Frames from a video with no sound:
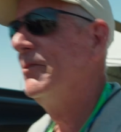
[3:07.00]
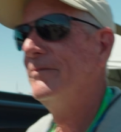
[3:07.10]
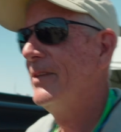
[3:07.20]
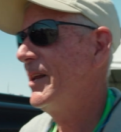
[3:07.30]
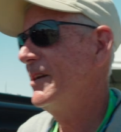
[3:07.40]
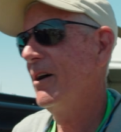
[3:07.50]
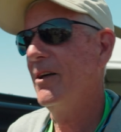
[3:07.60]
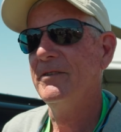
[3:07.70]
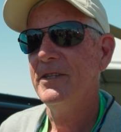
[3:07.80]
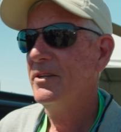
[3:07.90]
Not at
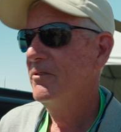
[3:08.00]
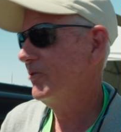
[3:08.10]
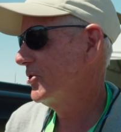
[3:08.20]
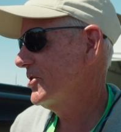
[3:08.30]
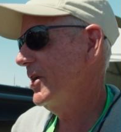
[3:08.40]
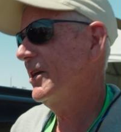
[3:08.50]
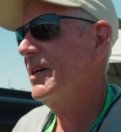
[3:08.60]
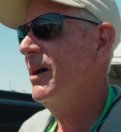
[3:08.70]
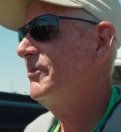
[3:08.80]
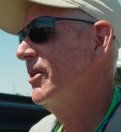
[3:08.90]
all. First
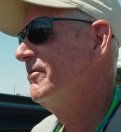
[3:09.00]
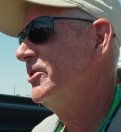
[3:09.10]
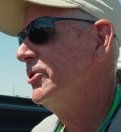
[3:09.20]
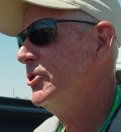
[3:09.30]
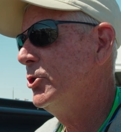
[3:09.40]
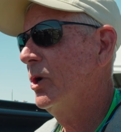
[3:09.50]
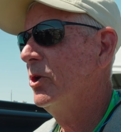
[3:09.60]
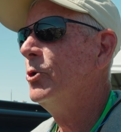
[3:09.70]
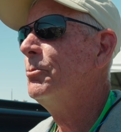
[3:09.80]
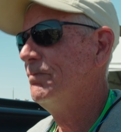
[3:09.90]
helicopter ever to do a
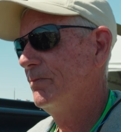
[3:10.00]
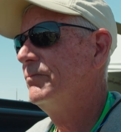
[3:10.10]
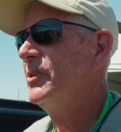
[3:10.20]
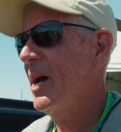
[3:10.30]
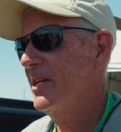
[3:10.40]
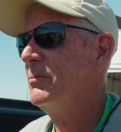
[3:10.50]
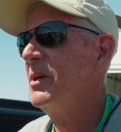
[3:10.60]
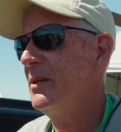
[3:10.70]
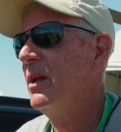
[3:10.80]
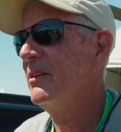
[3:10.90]
loop,
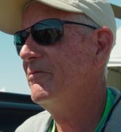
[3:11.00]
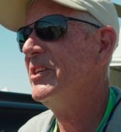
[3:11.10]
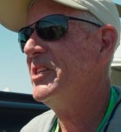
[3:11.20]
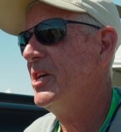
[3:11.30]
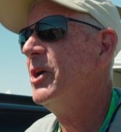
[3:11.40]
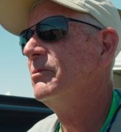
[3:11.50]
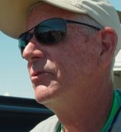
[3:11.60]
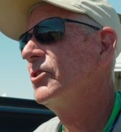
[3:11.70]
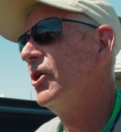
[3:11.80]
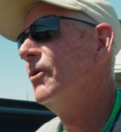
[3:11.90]
documented on video. So,